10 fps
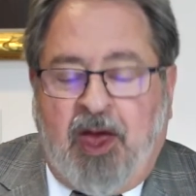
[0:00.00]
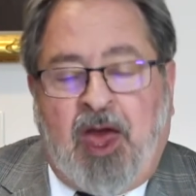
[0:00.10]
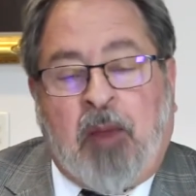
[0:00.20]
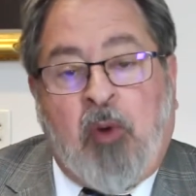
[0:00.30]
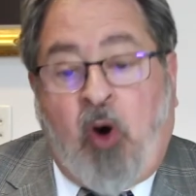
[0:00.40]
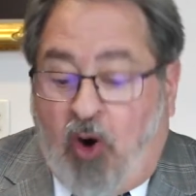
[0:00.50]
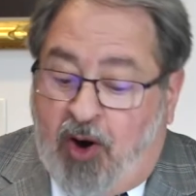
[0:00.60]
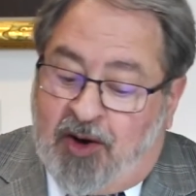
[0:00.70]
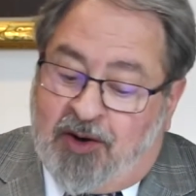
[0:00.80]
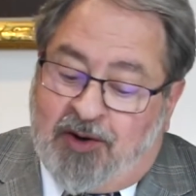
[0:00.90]
And I'm
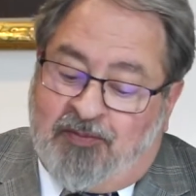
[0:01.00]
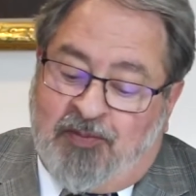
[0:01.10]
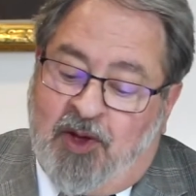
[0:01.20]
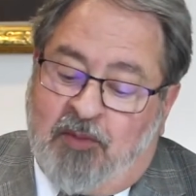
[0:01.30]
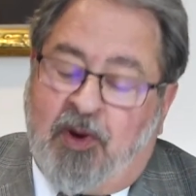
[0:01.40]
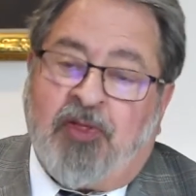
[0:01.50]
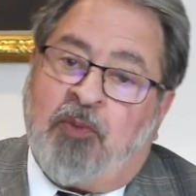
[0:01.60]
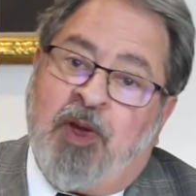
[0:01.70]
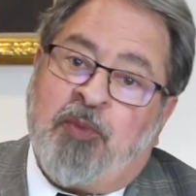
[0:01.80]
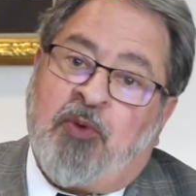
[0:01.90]
heartened by the
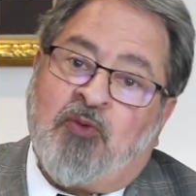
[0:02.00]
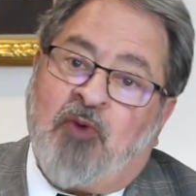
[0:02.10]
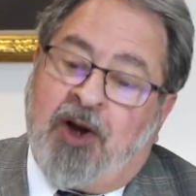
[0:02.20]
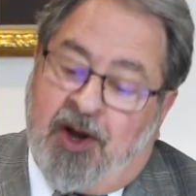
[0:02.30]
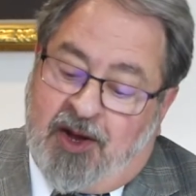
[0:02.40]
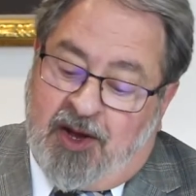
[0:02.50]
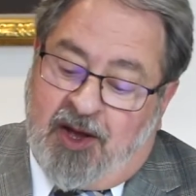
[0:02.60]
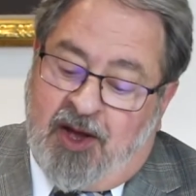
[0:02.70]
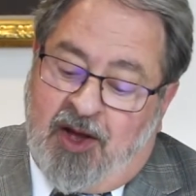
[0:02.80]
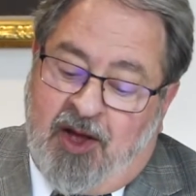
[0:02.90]
people running